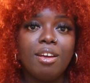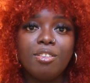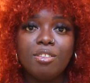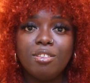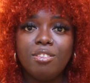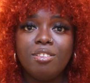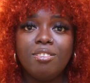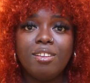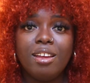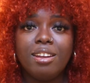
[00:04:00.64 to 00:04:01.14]
Other
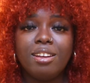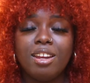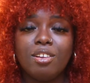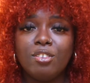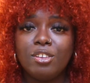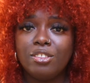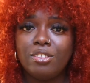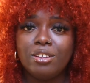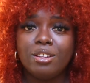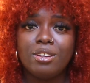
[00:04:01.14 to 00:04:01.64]
than that,
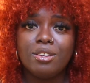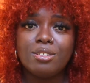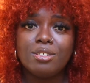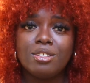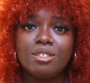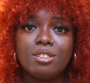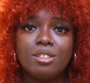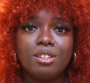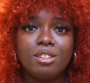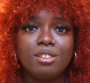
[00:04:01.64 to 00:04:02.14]
everything else
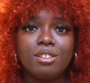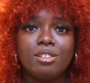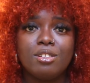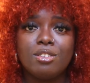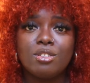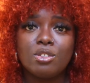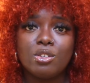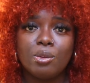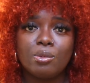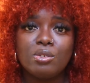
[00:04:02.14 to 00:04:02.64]
is in the
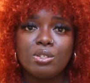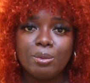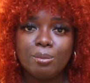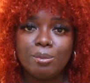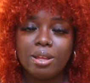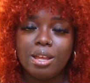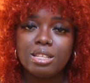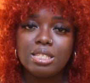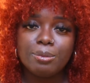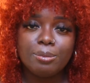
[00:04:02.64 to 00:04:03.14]
description
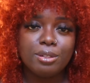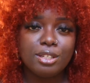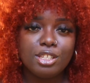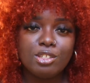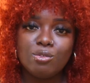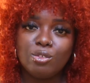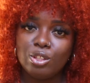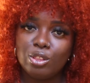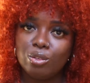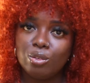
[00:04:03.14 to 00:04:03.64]
box.
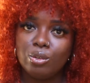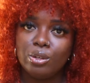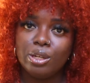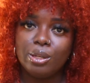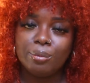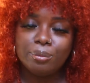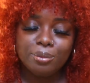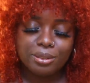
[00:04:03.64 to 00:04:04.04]
Please read through it.